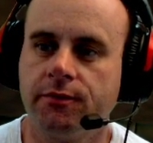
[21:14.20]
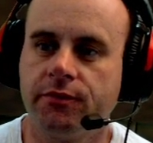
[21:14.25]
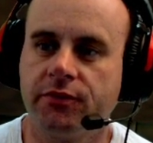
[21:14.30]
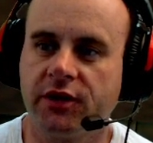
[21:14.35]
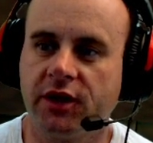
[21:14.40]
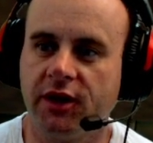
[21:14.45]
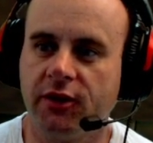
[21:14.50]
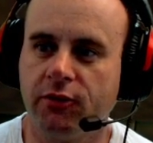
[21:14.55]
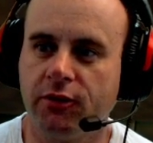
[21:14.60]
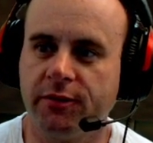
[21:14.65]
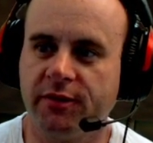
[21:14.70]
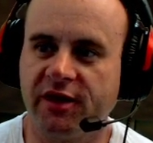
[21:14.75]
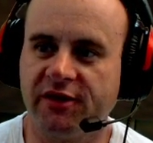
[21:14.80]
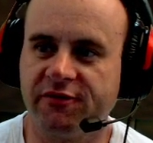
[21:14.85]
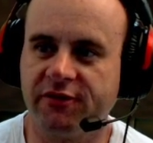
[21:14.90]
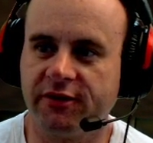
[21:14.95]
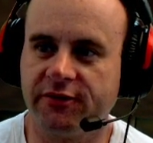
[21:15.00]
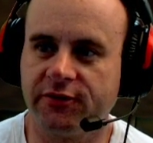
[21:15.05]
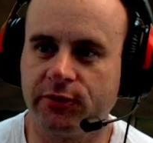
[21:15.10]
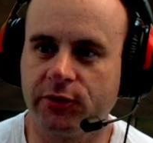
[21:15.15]
I won my
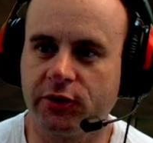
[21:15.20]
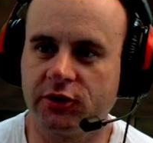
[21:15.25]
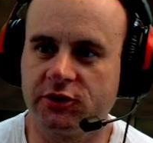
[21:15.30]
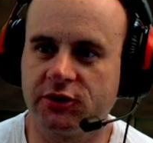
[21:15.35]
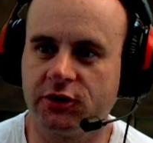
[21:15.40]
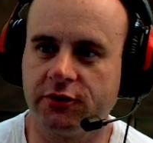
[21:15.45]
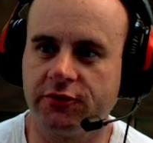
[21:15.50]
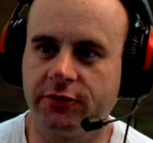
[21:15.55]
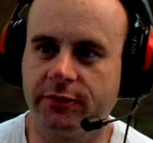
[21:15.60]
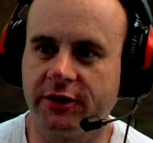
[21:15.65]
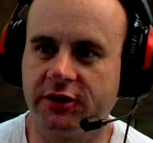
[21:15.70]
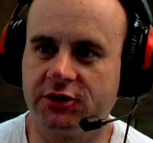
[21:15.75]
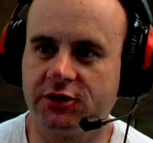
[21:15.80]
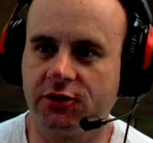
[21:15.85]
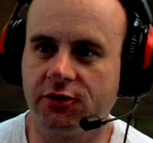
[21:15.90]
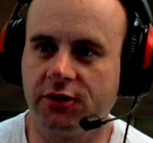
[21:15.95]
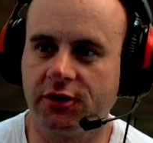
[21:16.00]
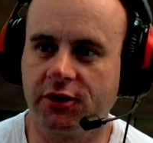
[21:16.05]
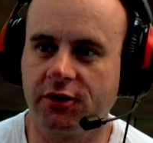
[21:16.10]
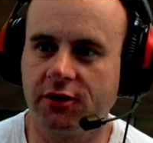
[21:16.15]
favorite person over by
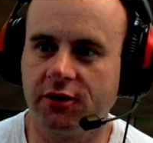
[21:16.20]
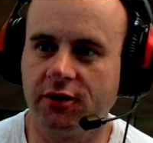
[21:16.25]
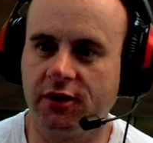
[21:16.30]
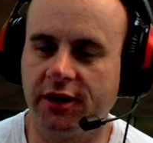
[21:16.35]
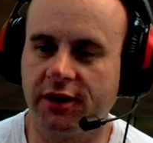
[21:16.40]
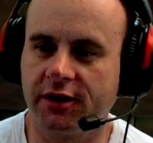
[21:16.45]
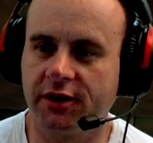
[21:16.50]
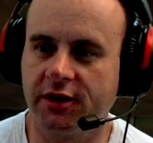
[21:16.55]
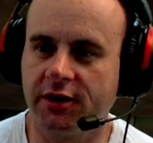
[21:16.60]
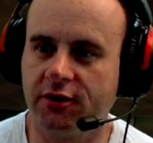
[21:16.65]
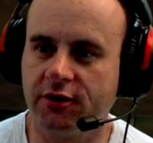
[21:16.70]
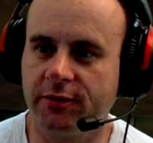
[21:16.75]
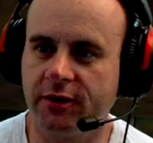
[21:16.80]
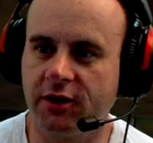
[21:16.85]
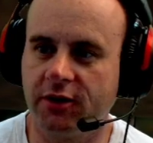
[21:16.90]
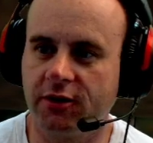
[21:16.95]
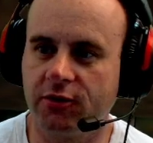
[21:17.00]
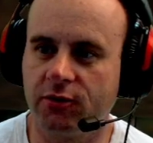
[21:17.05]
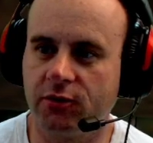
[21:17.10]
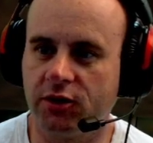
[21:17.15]
showing her I cared
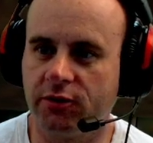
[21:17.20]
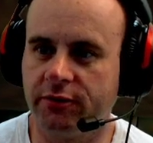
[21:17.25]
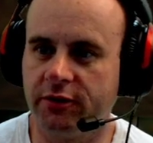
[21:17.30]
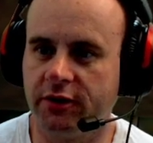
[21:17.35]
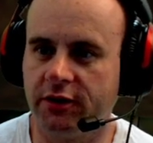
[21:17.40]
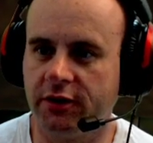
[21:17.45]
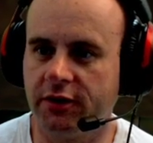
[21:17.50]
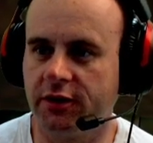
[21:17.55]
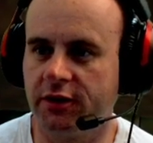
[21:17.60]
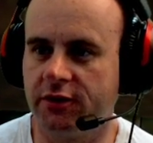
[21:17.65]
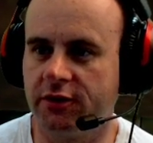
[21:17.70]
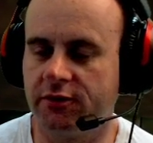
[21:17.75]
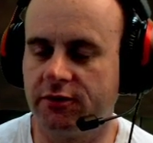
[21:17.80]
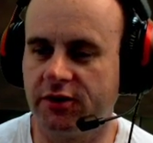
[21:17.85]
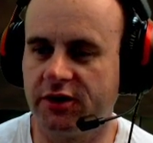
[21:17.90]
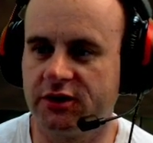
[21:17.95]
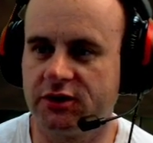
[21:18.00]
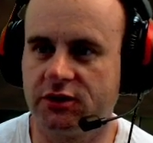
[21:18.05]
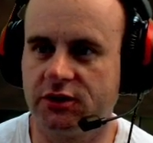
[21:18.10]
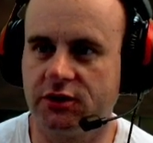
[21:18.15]
about her well being, and the
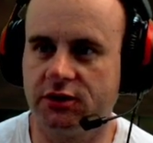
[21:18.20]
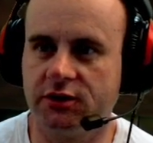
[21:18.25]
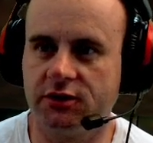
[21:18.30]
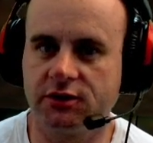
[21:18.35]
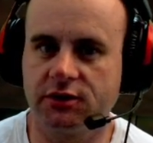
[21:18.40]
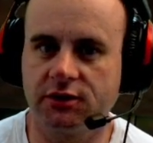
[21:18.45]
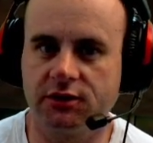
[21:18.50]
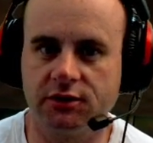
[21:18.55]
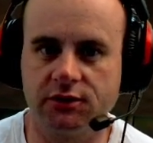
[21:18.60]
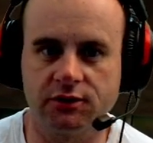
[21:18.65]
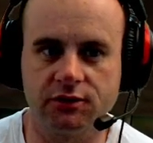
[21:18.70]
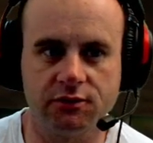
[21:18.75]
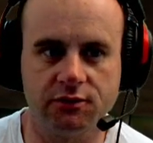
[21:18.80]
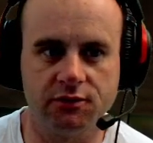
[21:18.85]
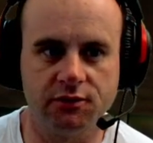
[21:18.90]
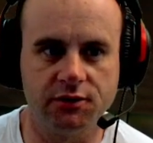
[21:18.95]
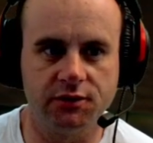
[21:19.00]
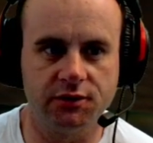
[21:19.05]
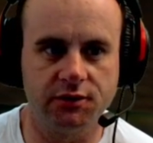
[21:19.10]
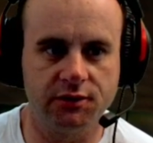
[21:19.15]
rest is
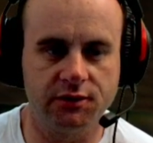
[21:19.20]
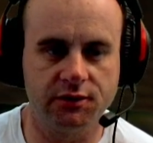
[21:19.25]
history.